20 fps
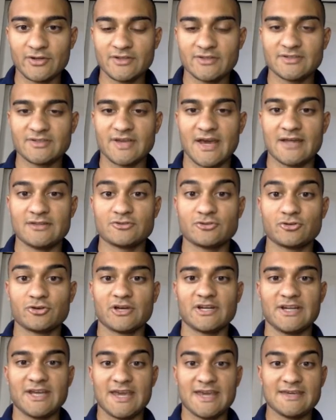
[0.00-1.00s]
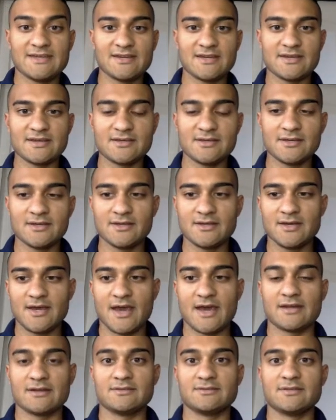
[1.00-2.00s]
to enter at 8.8
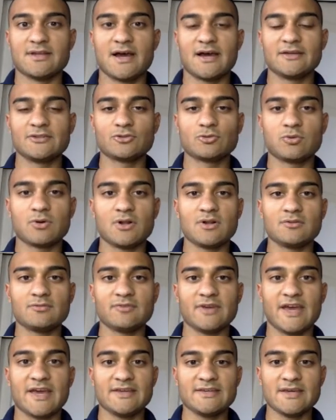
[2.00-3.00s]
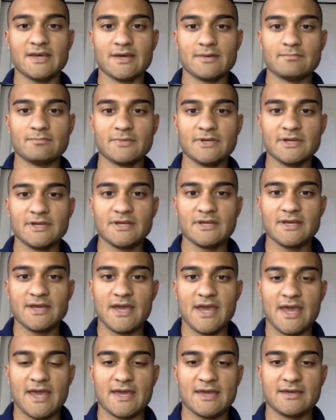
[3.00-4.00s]
at 9:12 a.m.
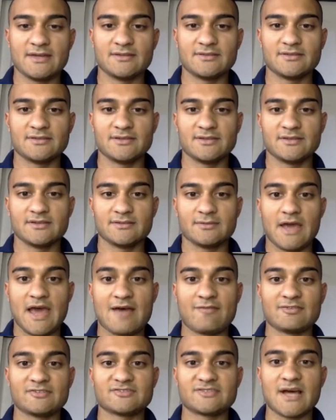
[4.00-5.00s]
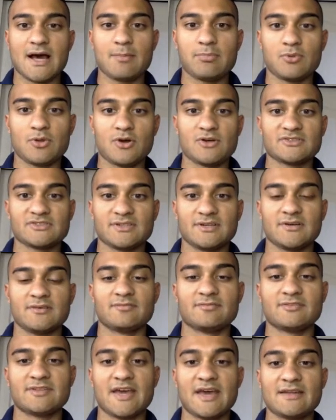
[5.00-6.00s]
and have a stop loss
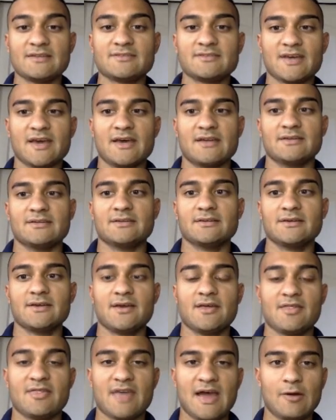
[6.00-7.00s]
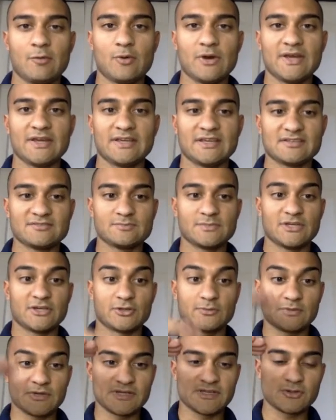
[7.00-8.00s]
of 10.10. That way it gives me a
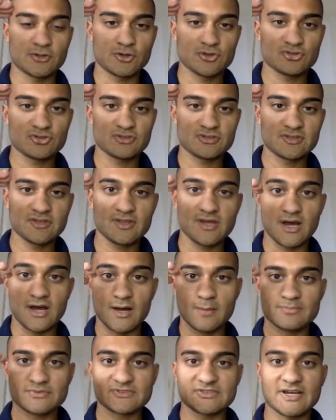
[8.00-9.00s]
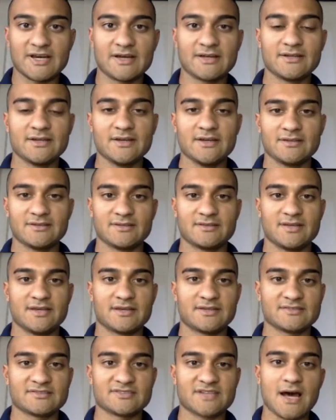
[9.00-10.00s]
big cushion to the upside to take
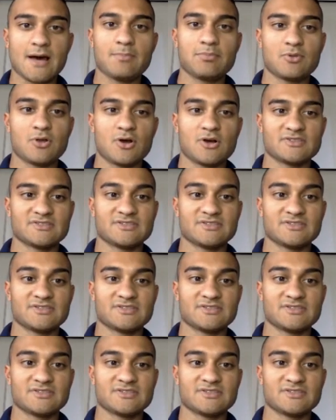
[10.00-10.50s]
a stop loss